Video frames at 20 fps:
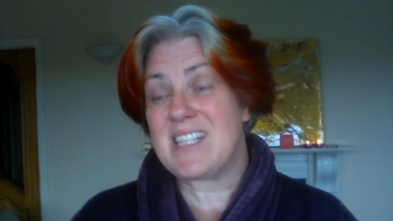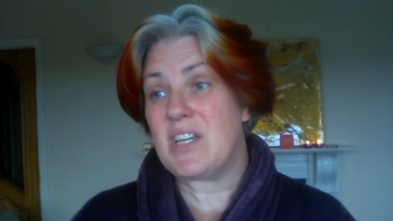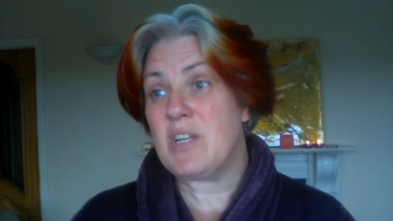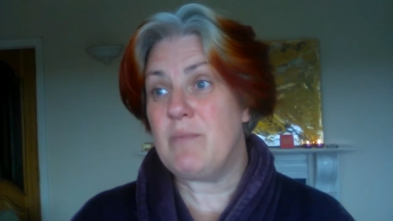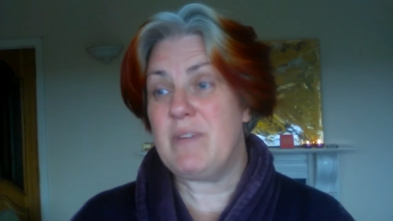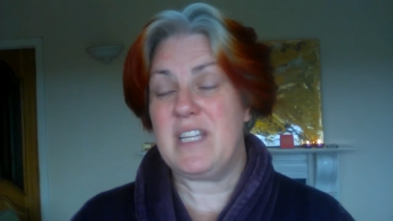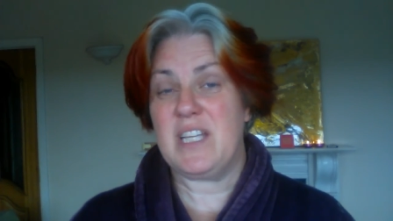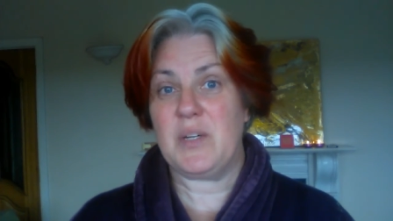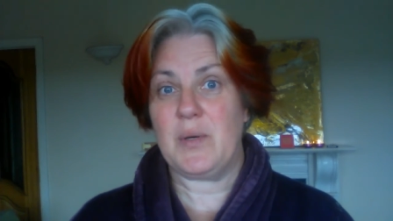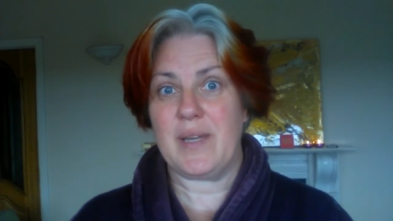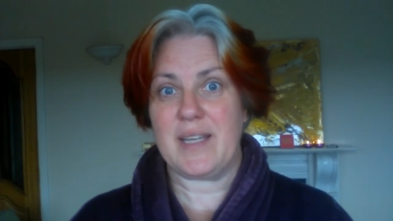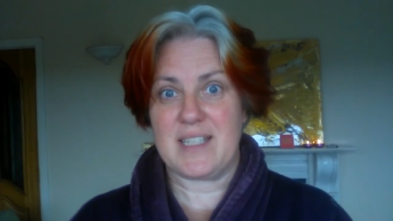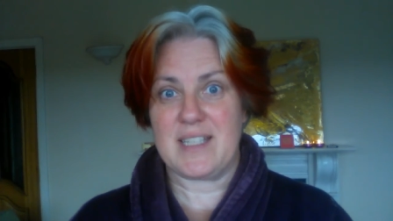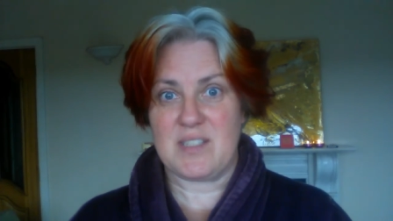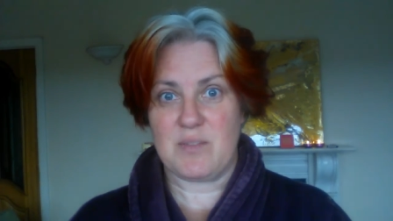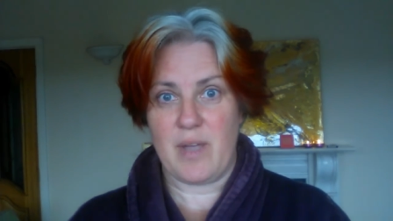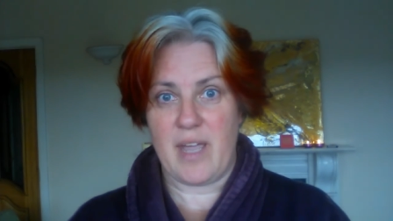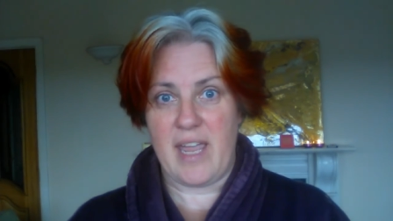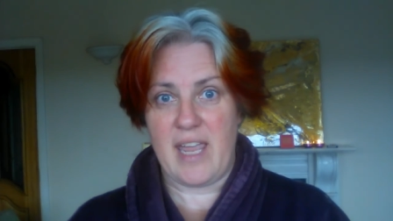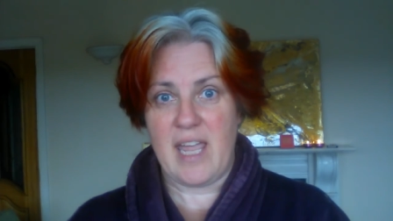that's going to be the
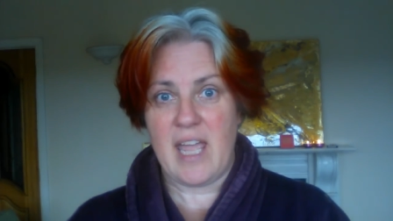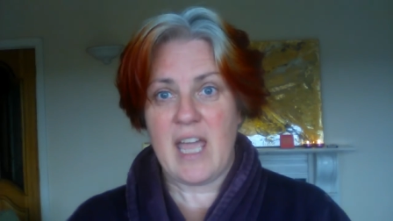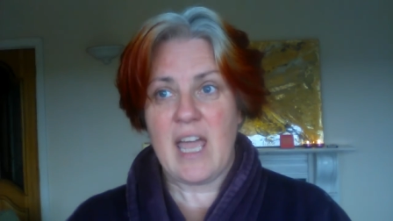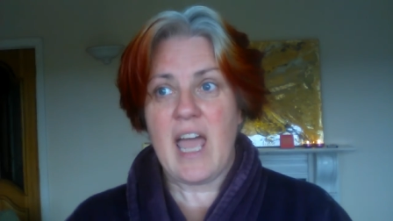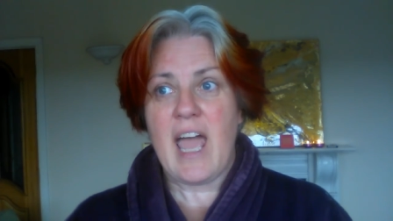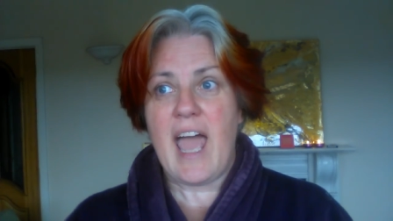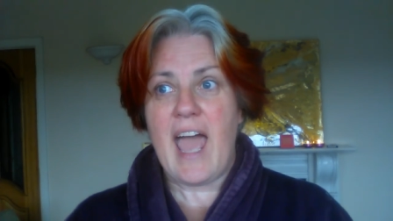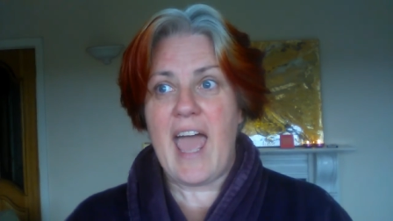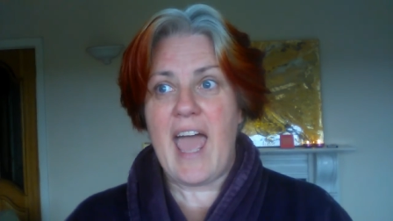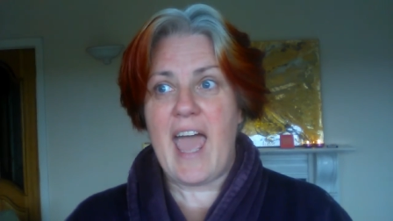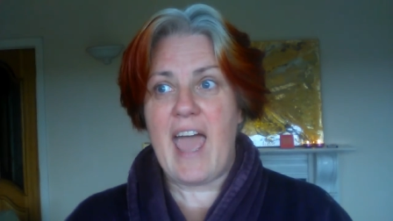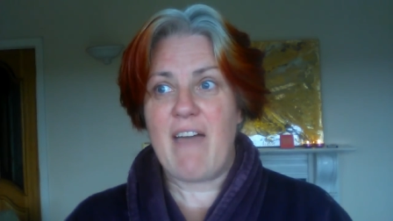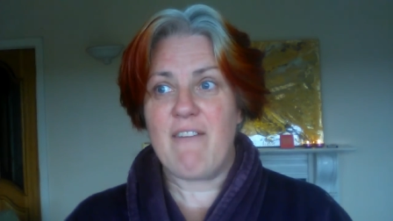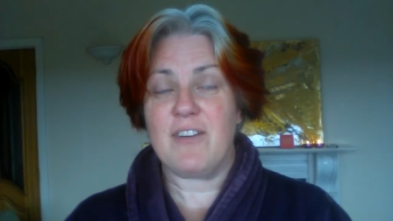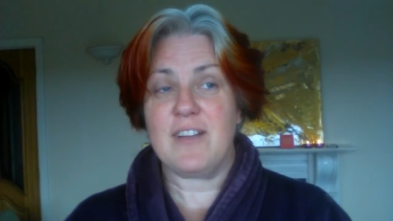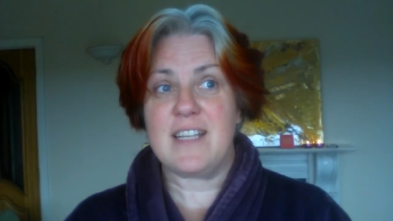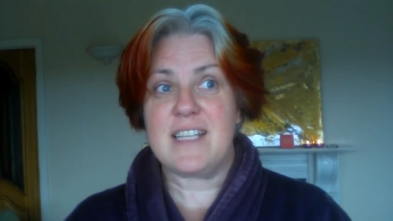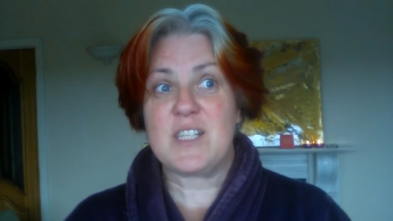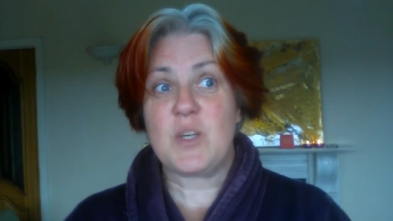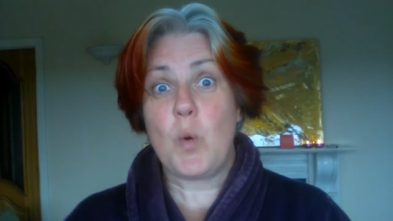quickest way uh,
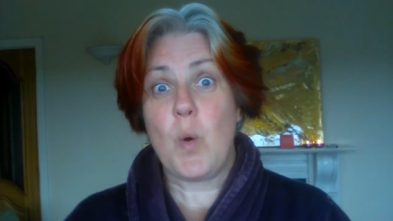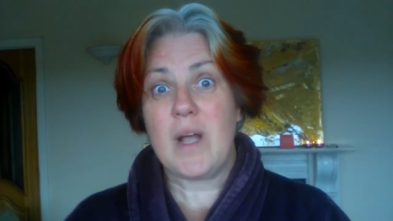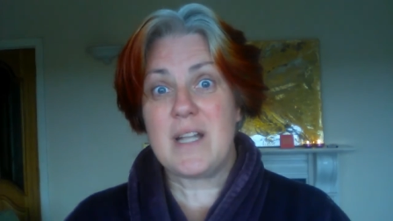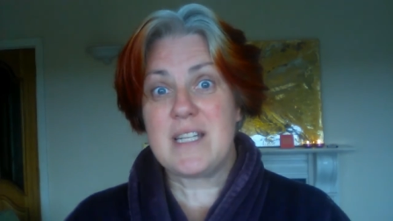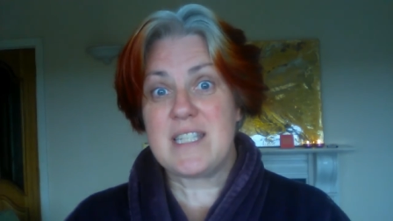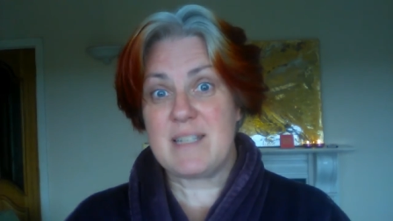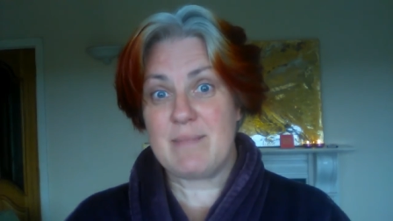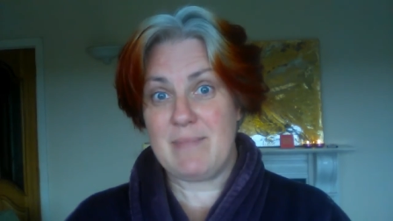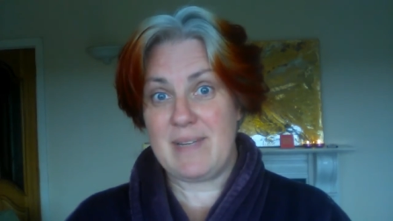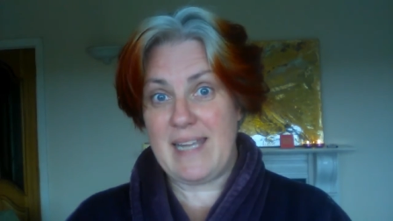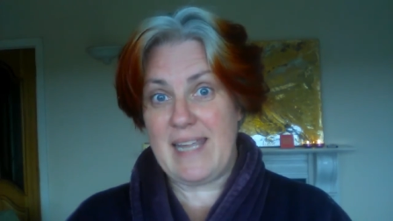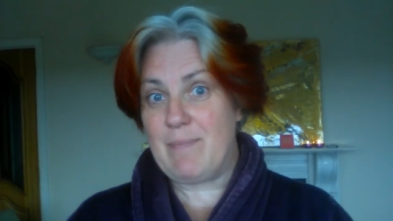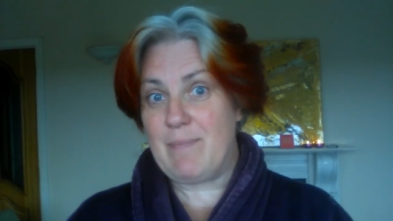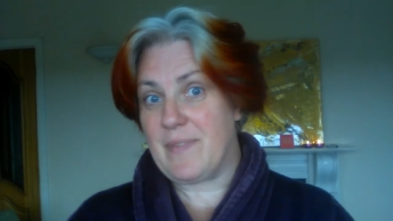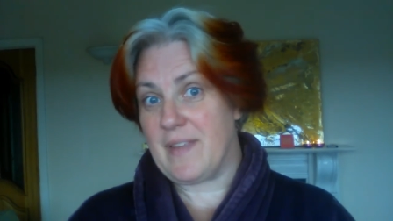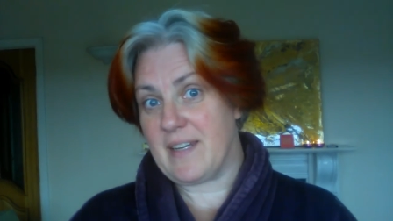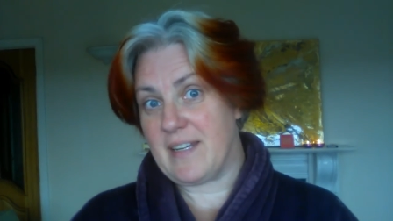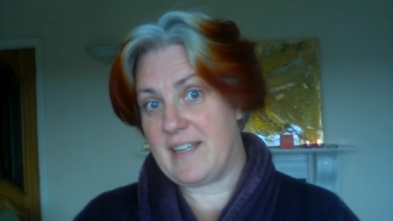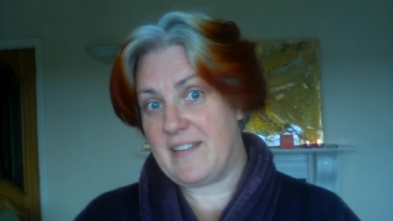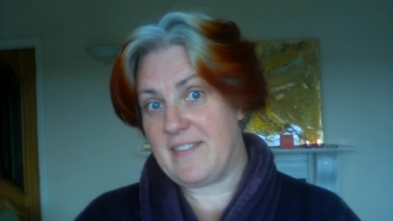for this quantum leap
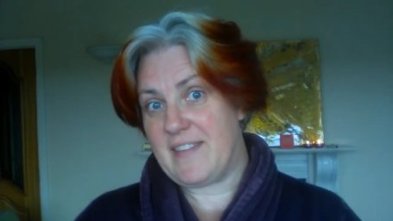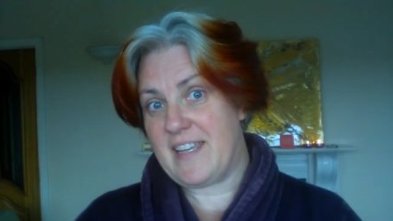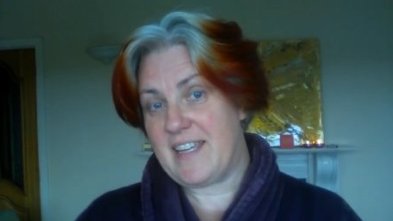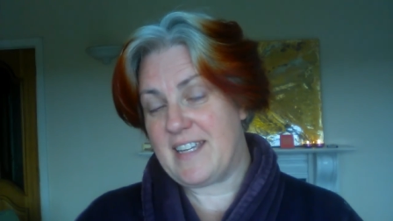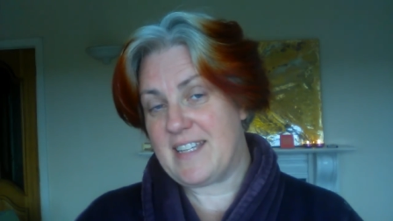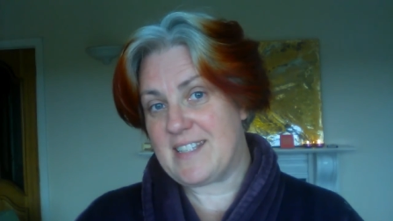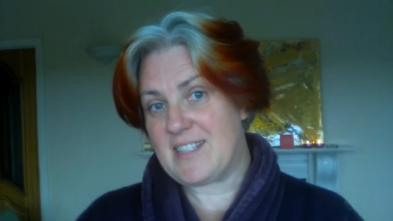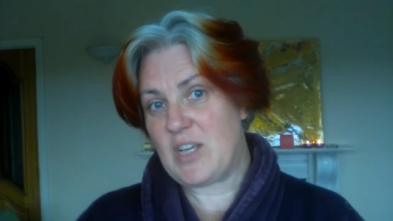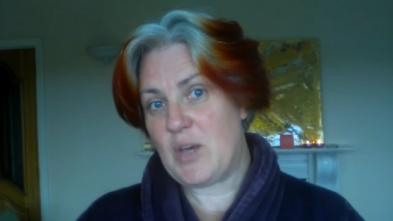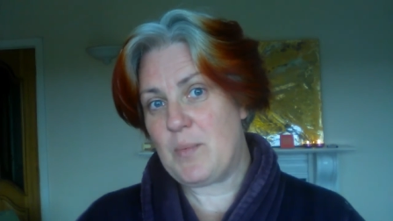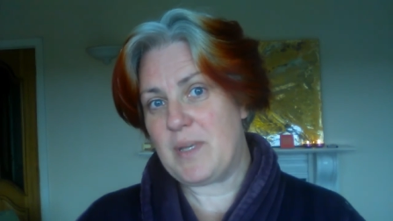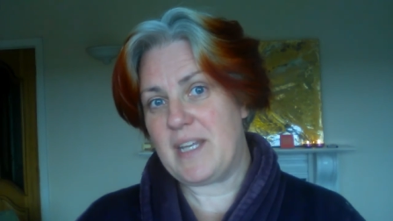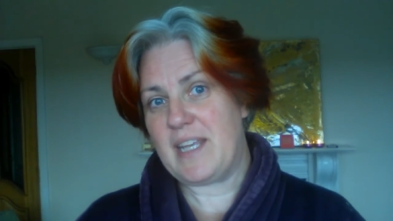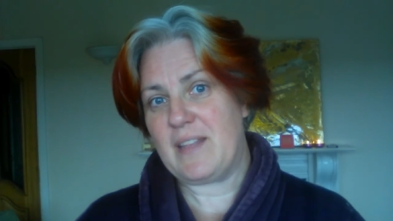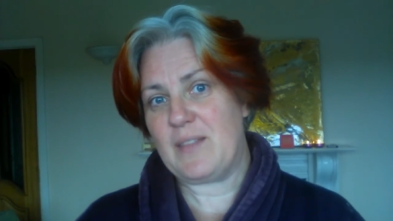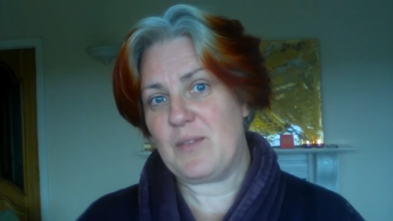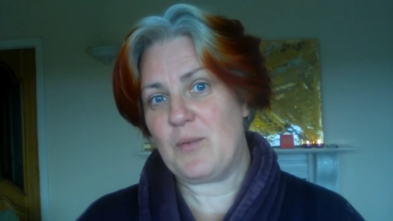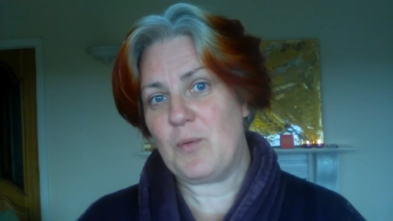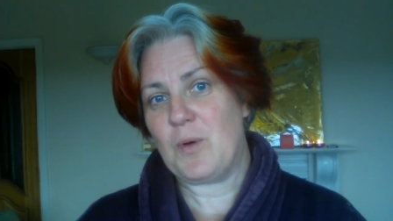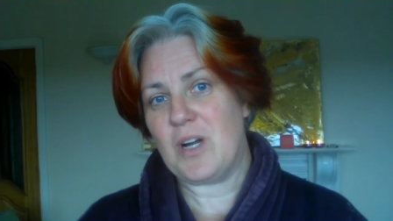that I think is coming
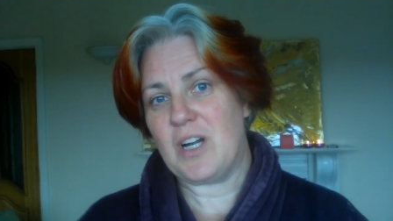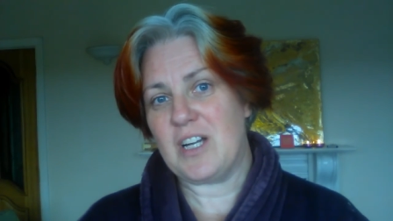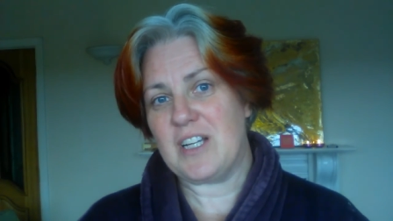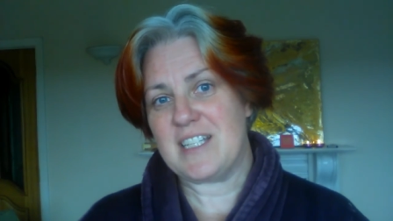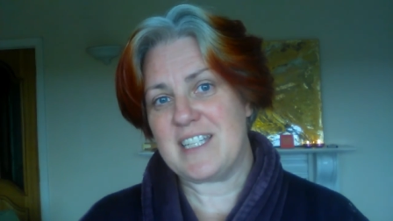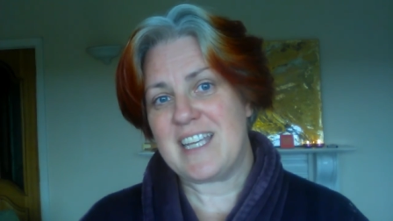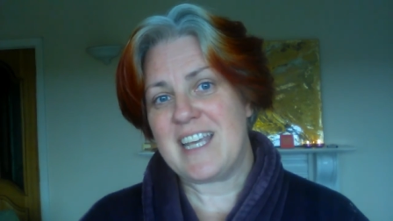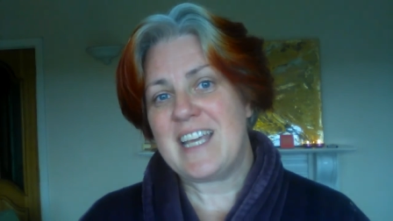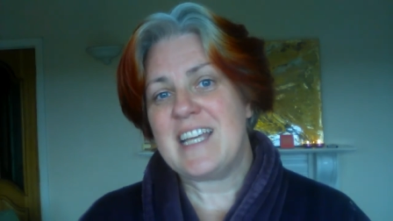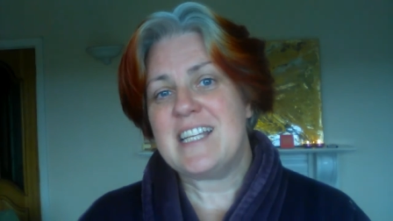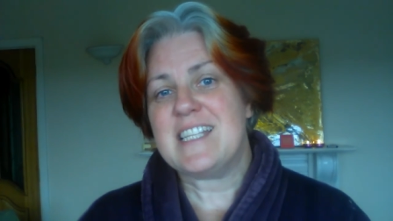in the world.